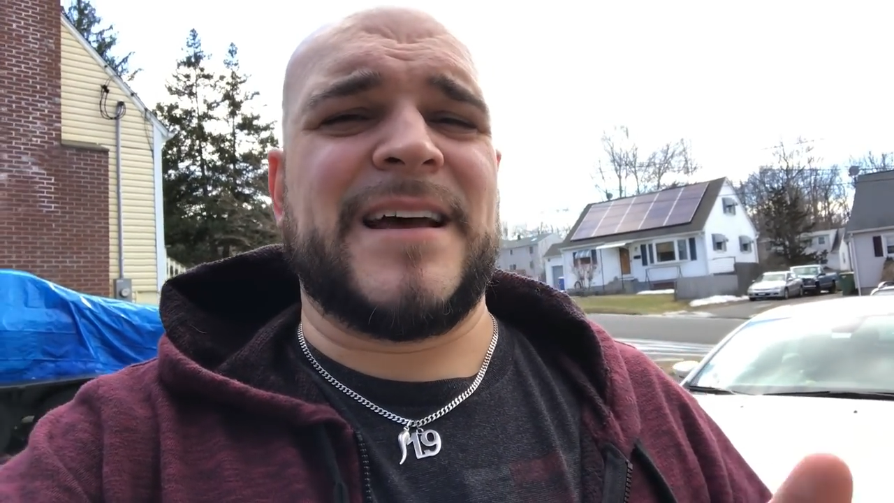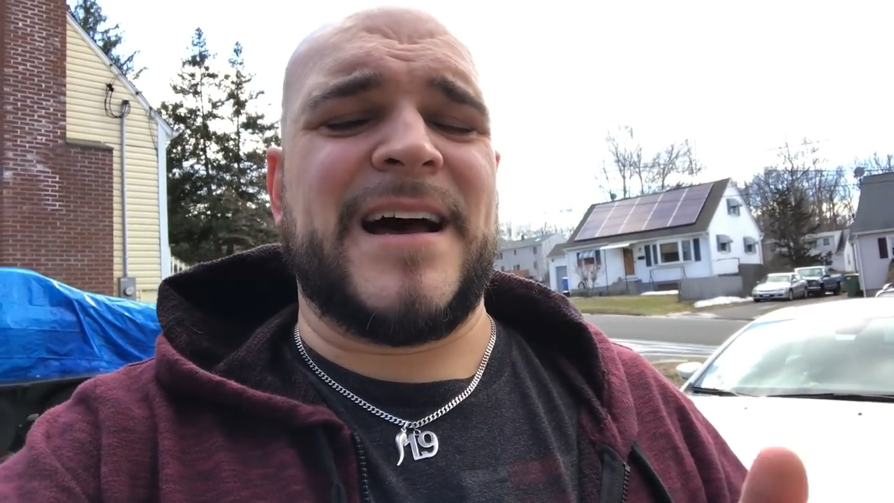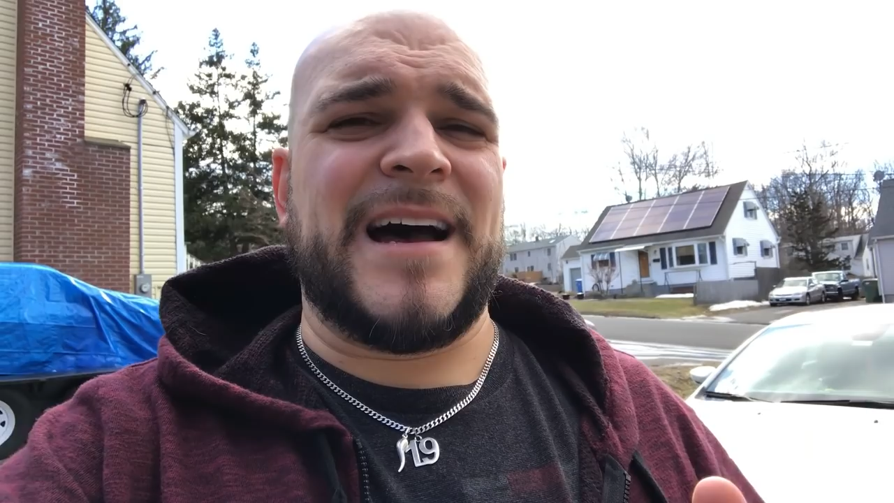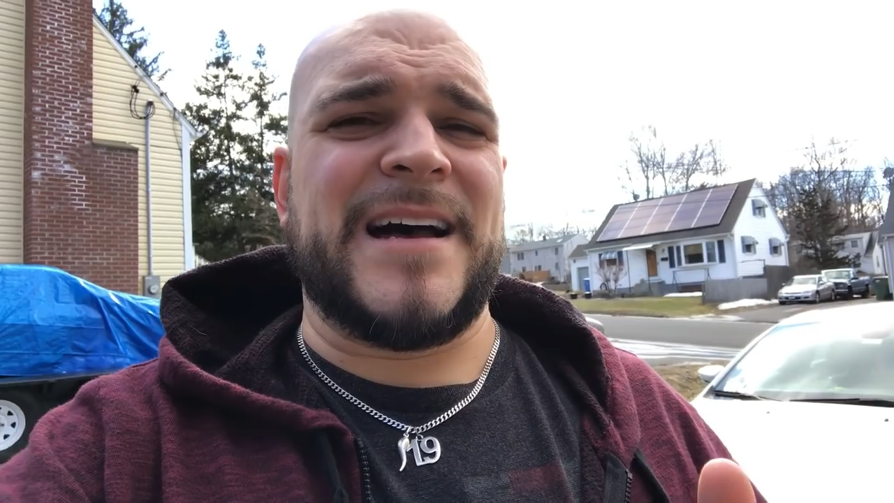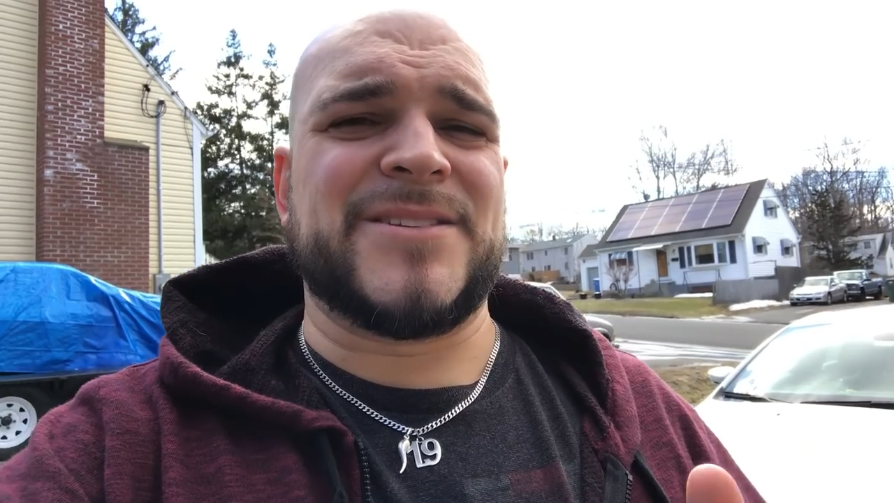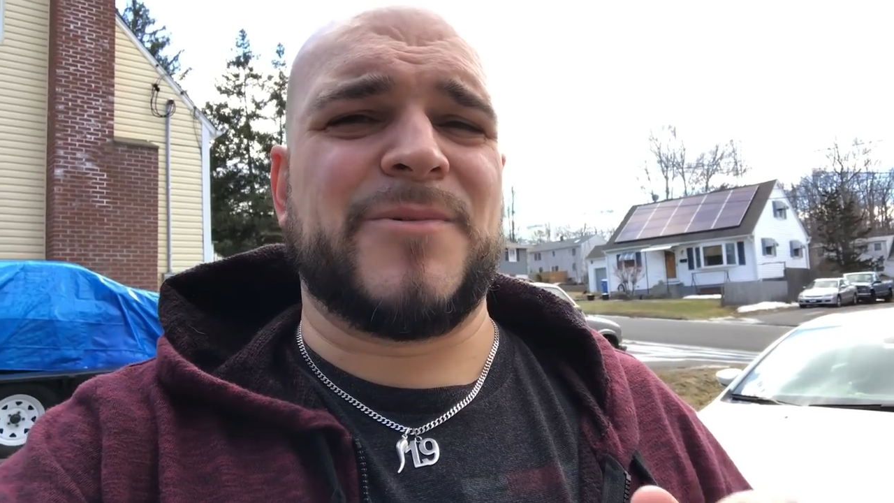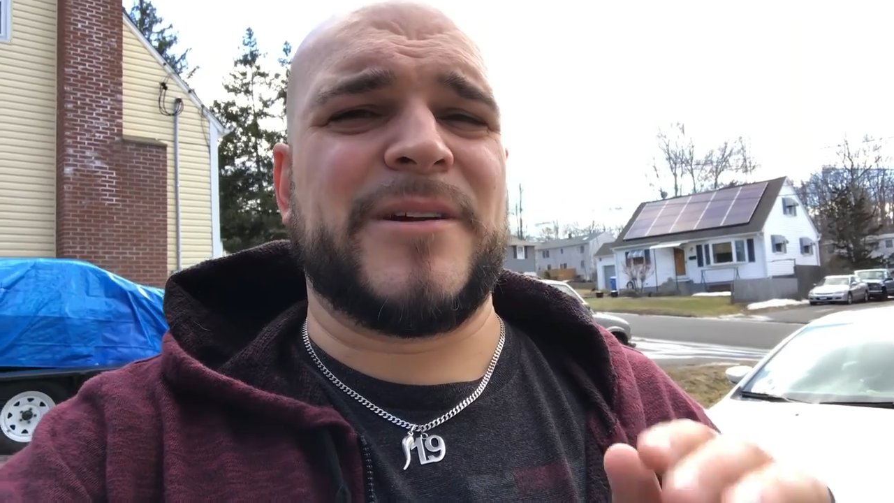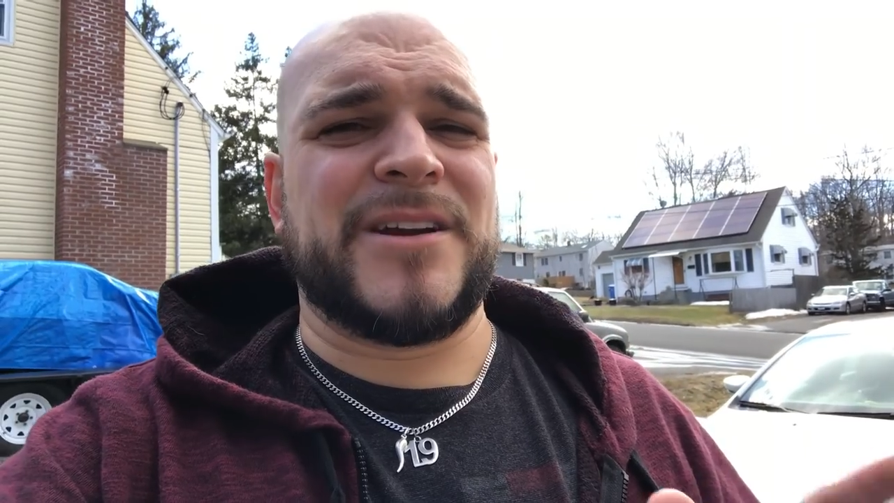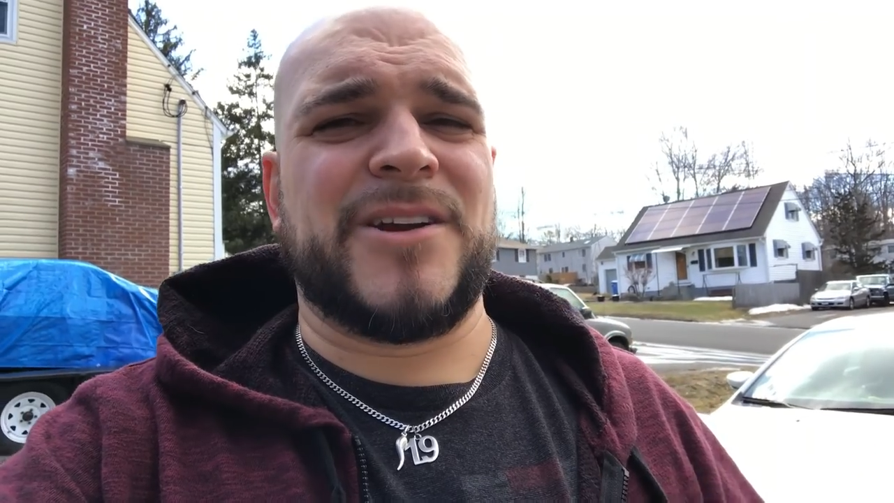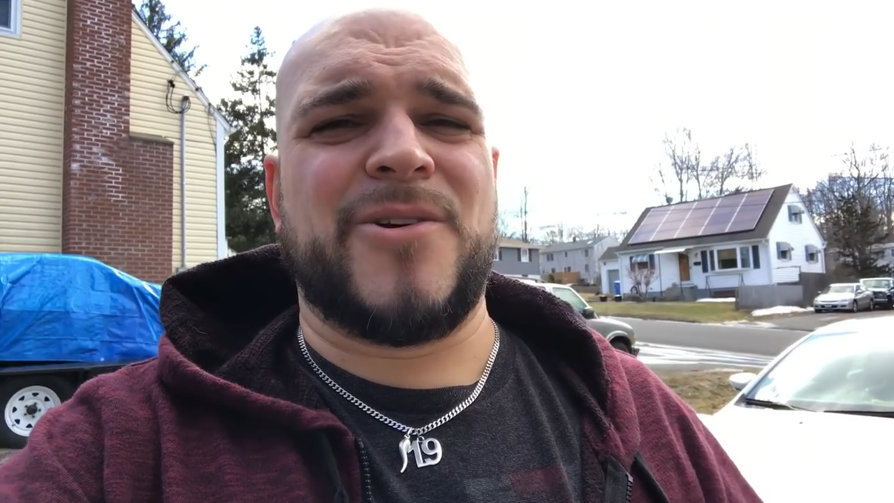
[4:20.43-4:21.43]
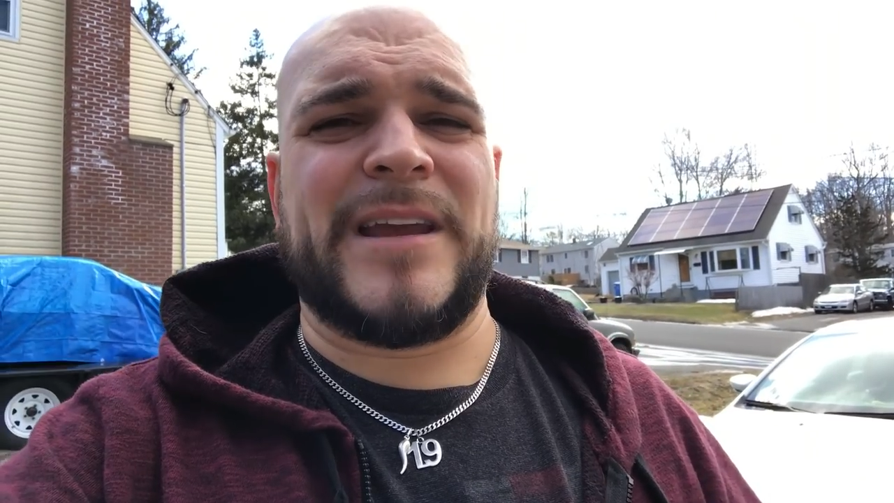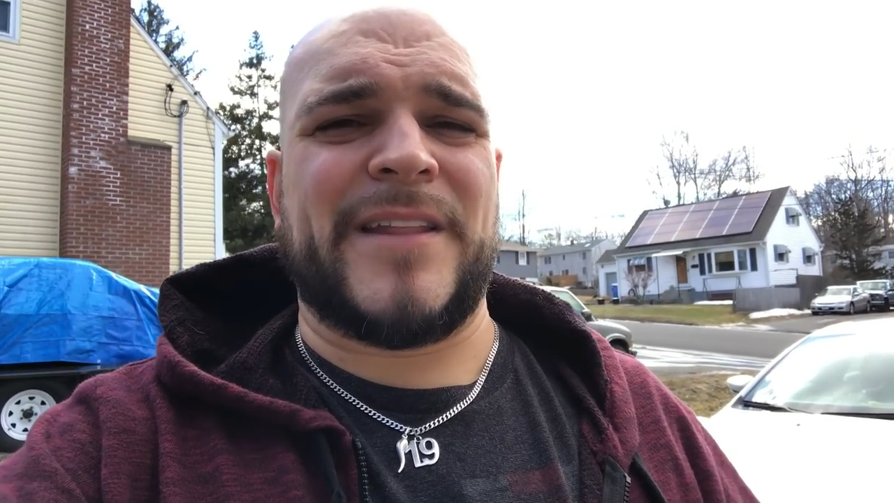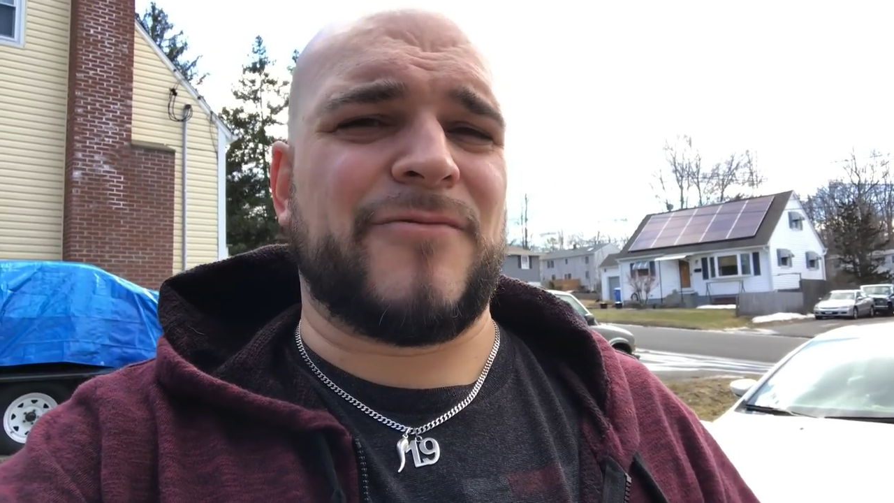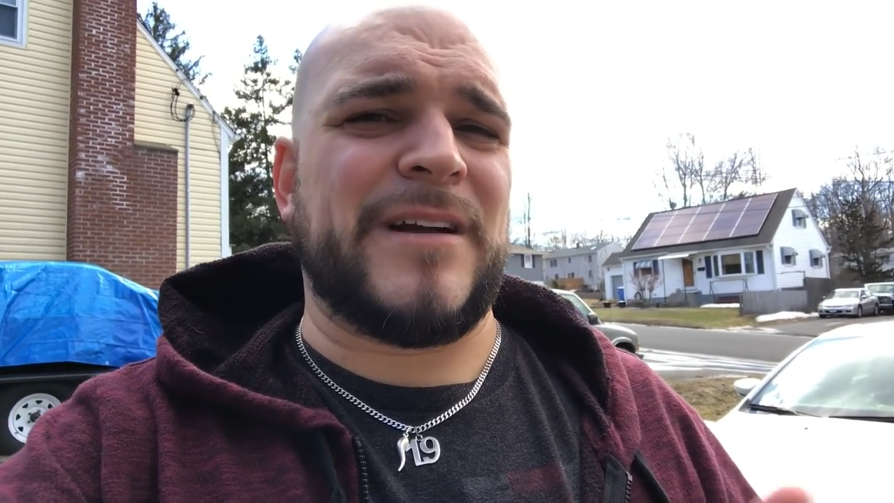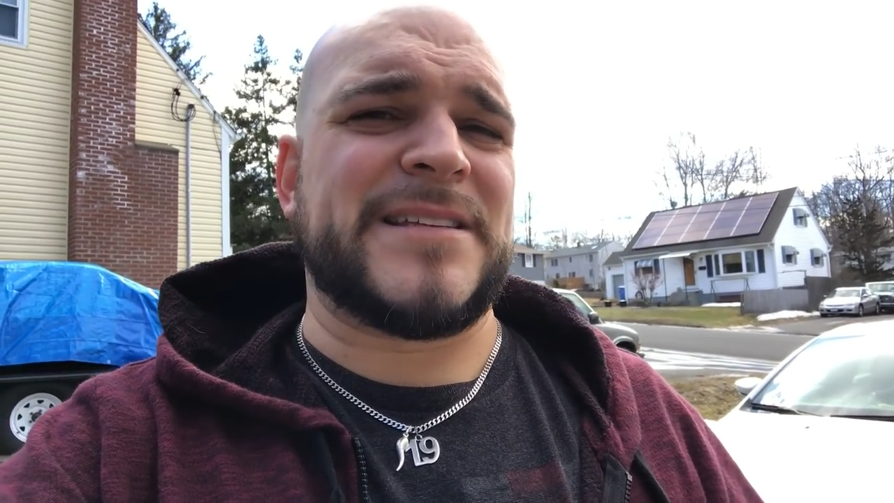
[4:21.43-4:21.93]
Uh, so we're gonna go and
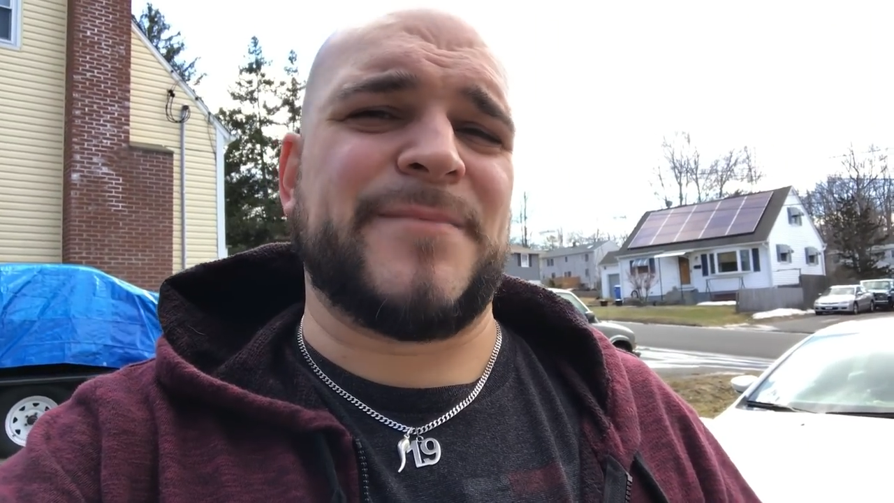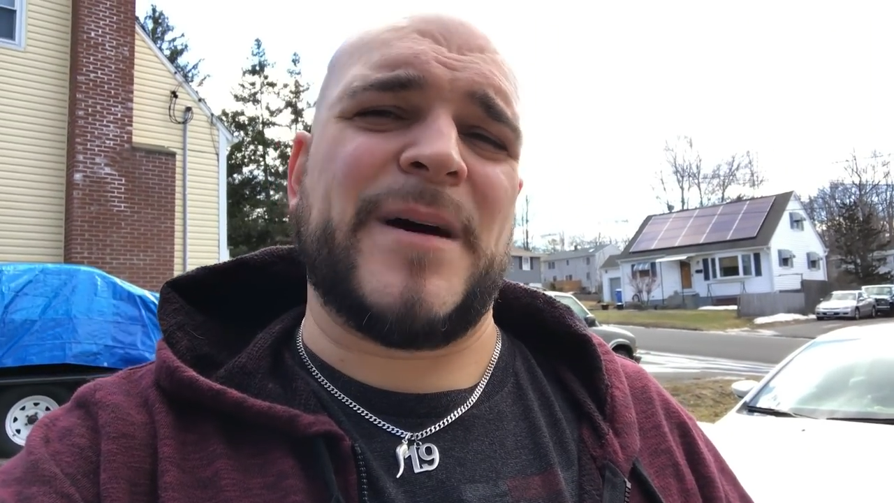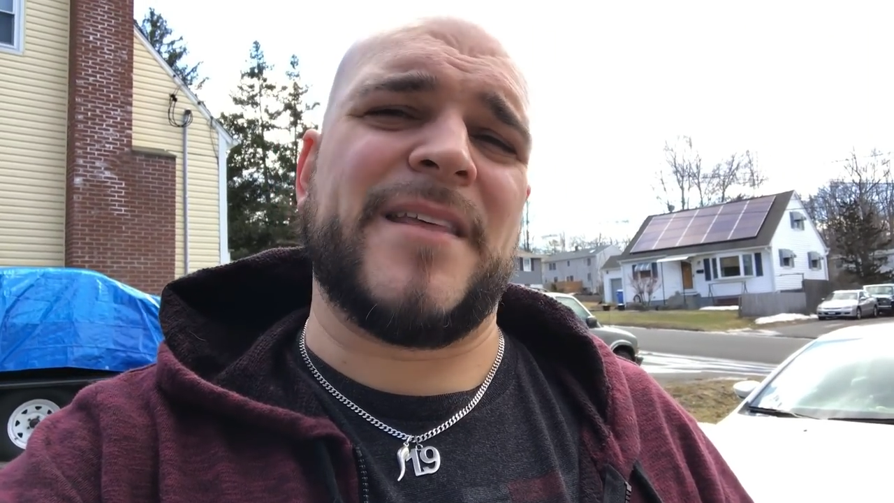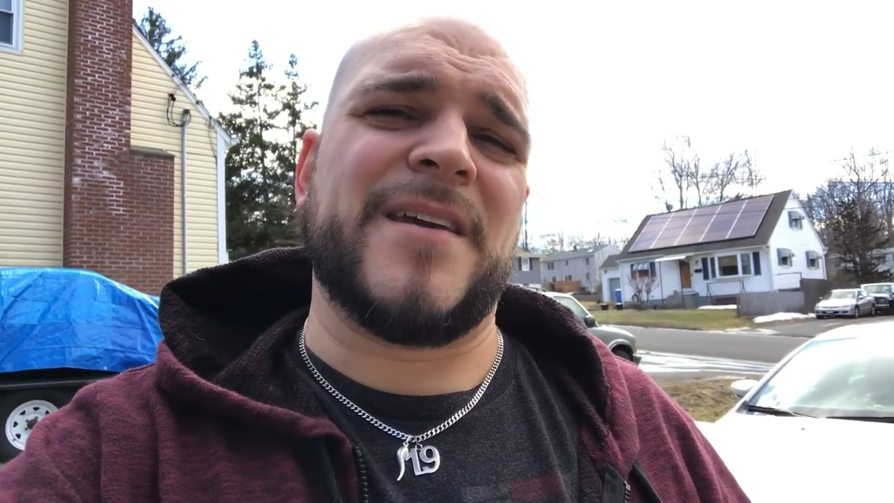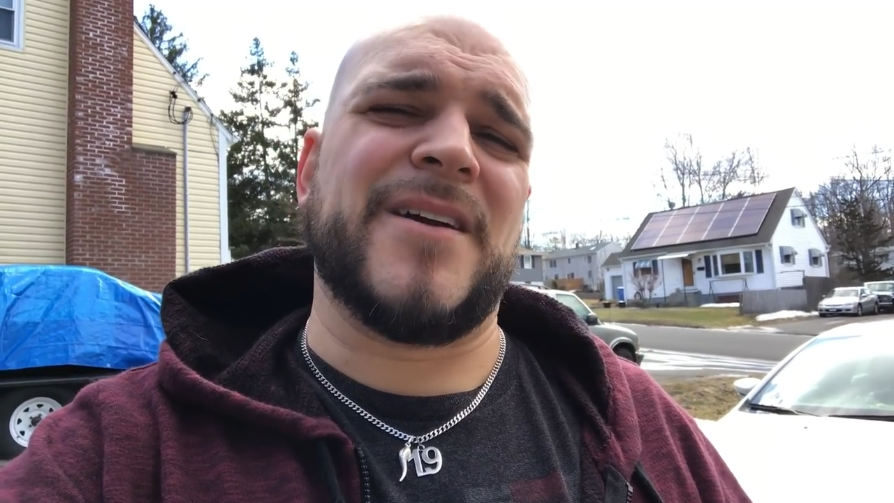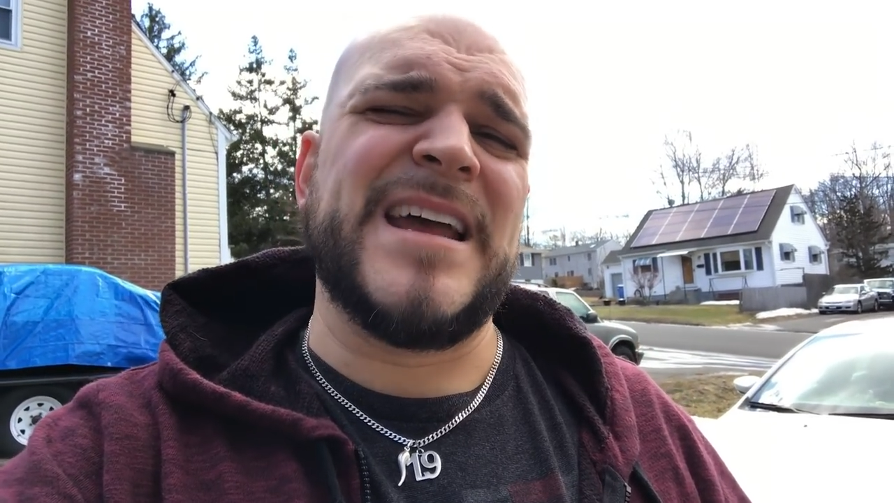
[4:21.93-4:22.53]
get the rest of them out of there.